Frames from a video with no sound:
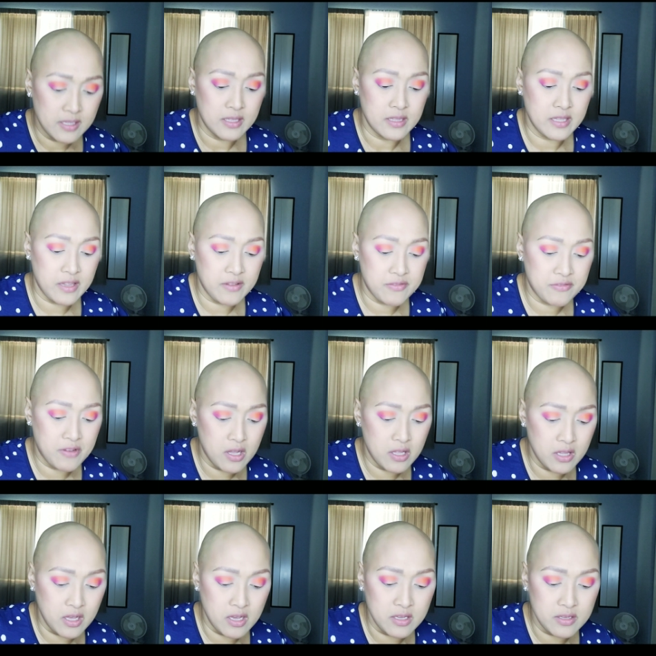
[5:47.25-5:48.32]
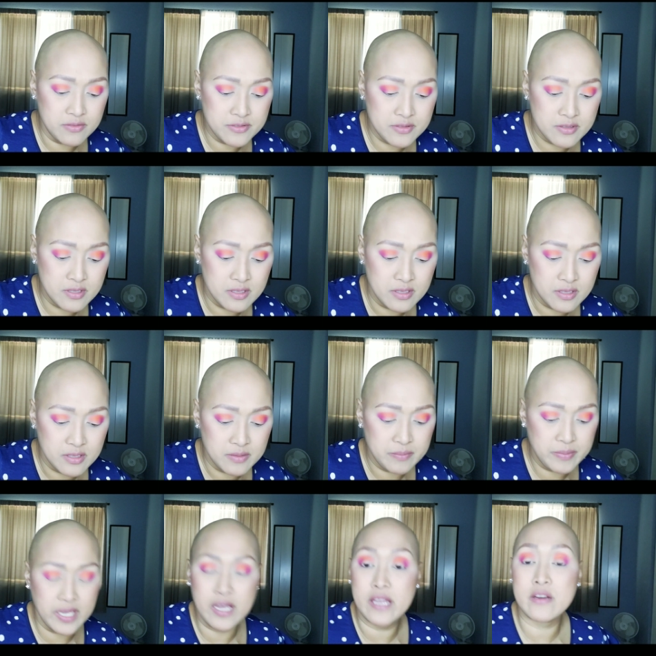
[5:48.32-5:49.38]
like fall offs,
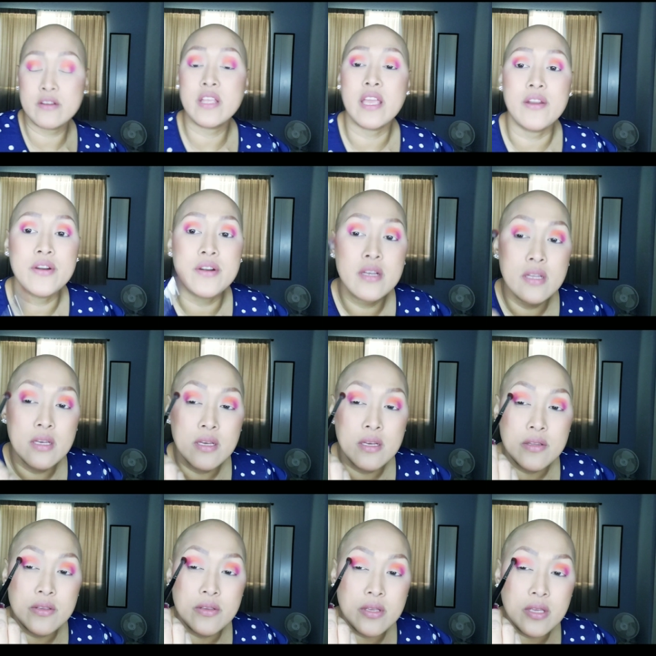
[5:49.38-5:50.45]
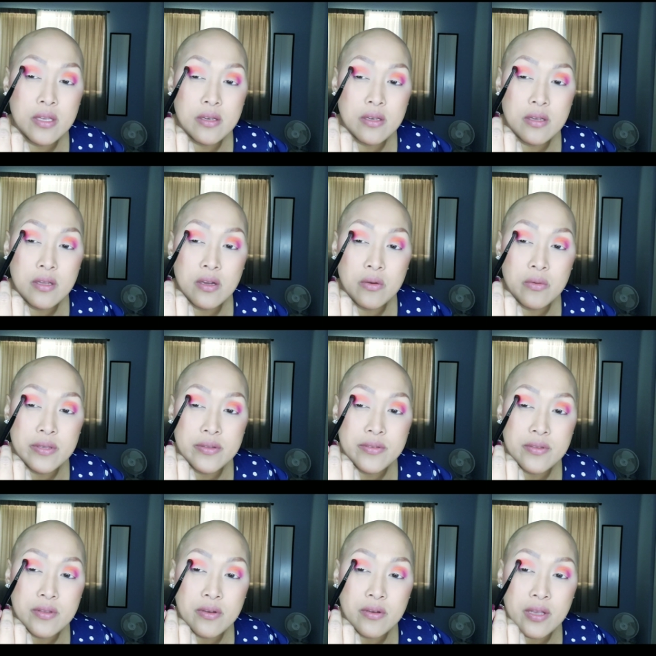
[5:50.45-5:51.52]
but I don't care you can always,
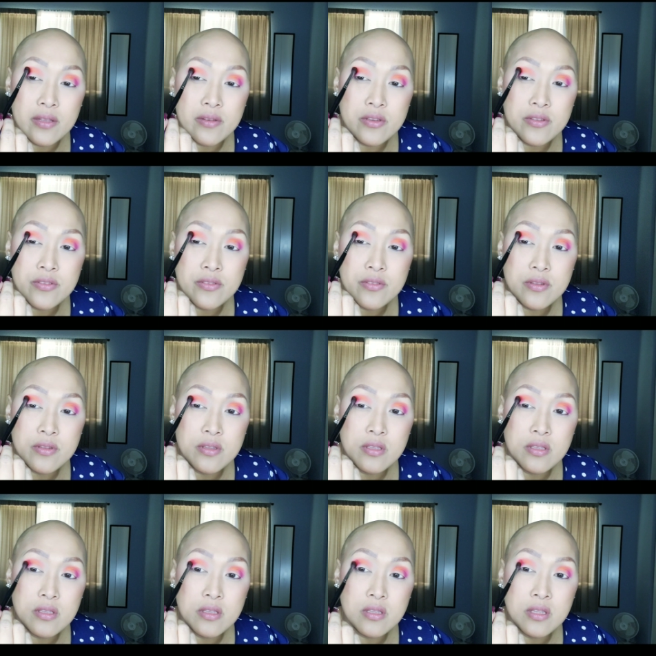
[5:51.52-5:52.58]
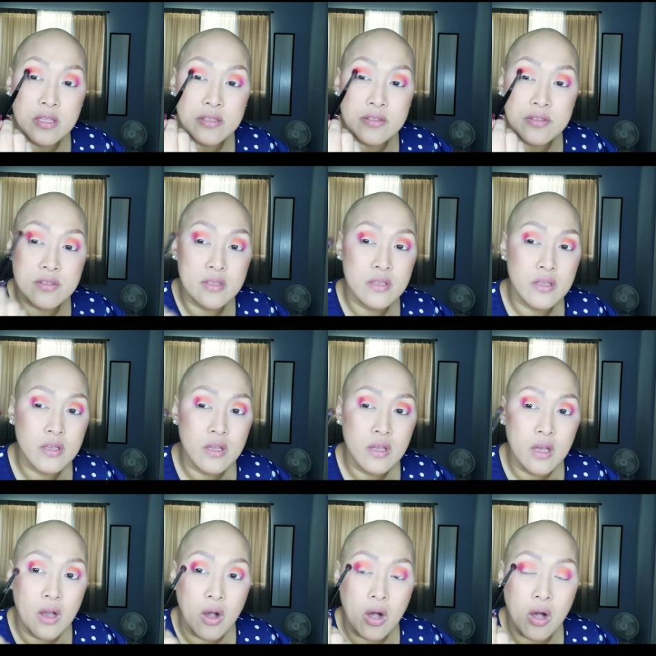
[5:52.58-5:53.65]
okay, just let's,
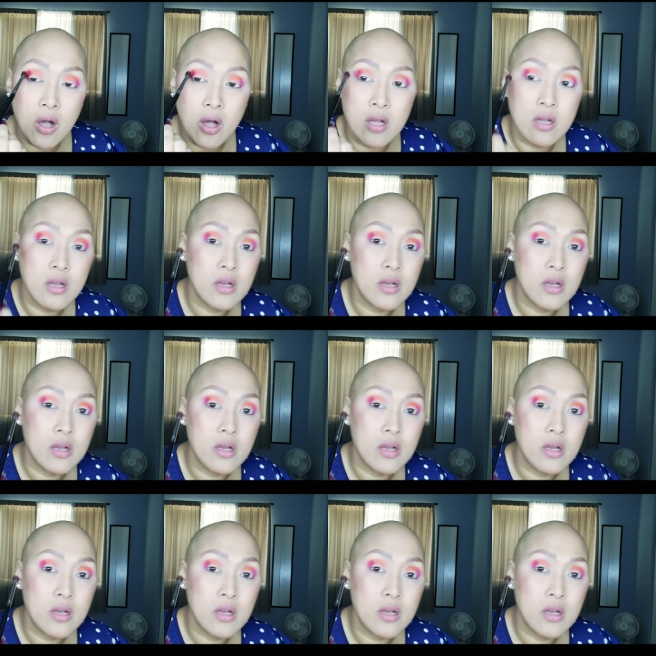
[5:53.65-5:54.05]
ah,